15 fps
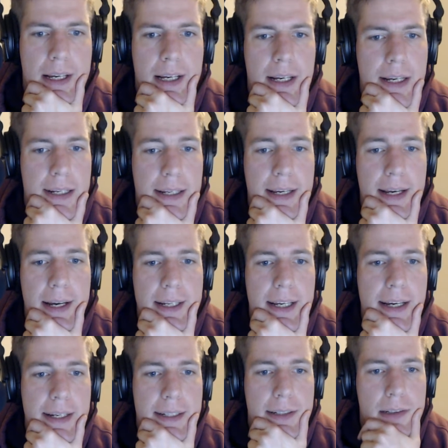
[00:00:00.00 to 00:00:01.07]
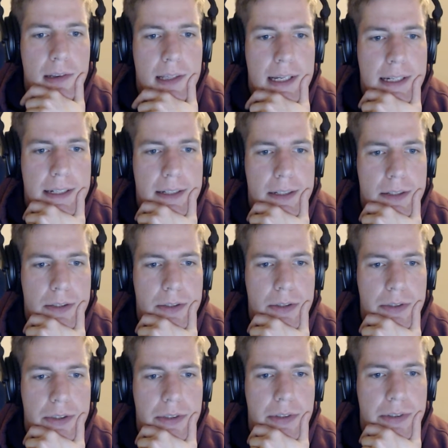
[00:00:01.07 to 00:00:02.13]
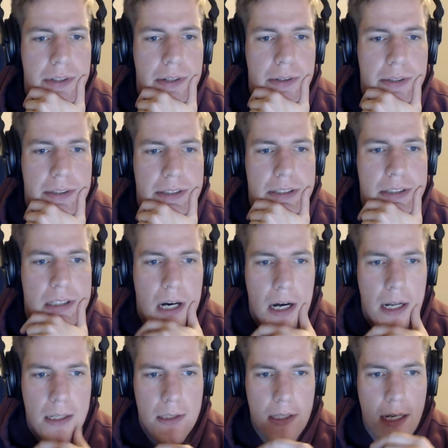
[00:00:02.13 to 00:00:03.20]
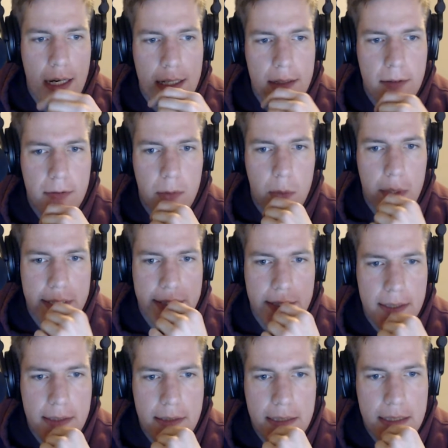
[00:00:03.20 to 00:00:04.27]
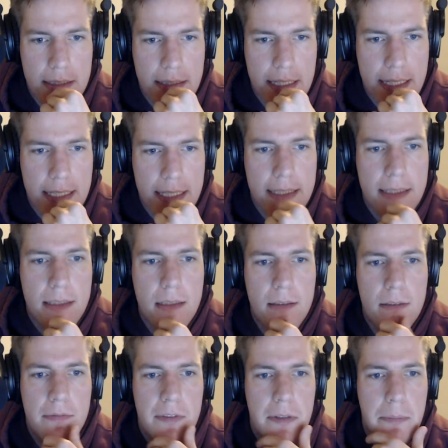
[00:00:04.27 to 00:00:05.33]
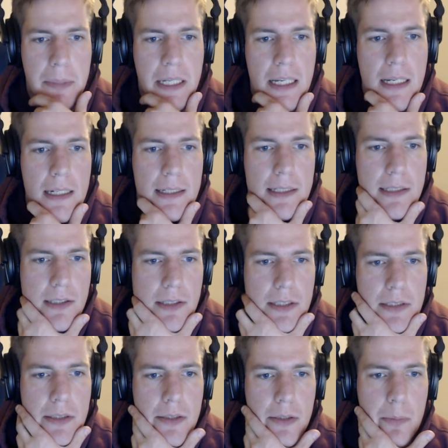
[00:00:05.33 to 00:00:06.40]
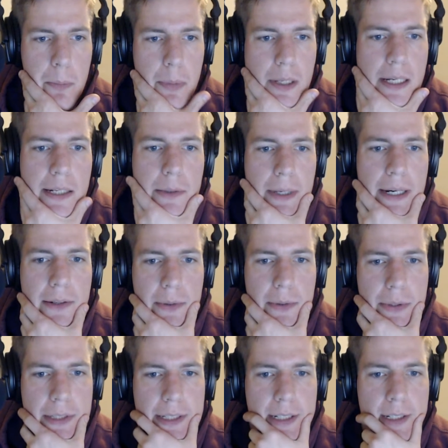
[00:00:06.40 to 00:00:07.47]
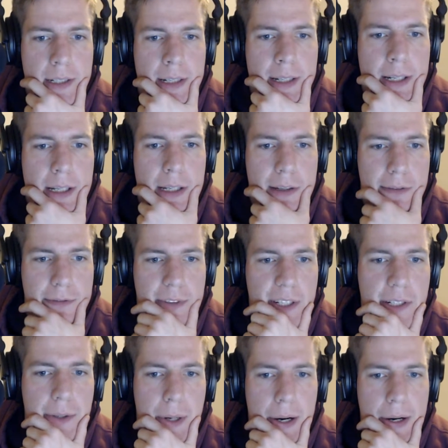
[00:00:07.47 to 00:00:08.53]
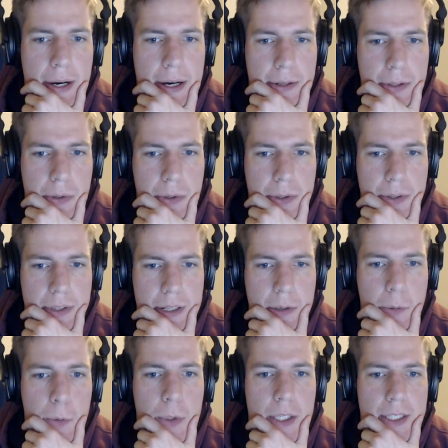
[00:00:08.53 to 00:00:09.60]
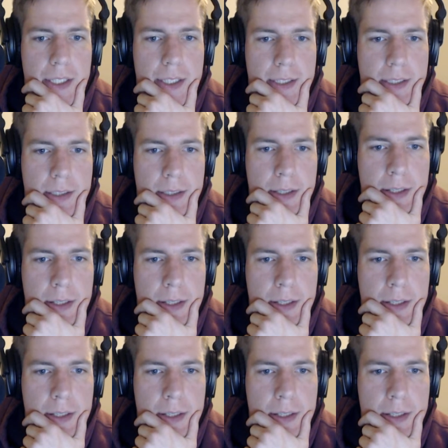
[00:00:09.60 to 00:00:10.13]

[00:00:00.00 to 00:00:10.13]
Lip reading: And again, like you'll notice a lot of what this is for me is just you play around with it. Figure out how the whole thing works.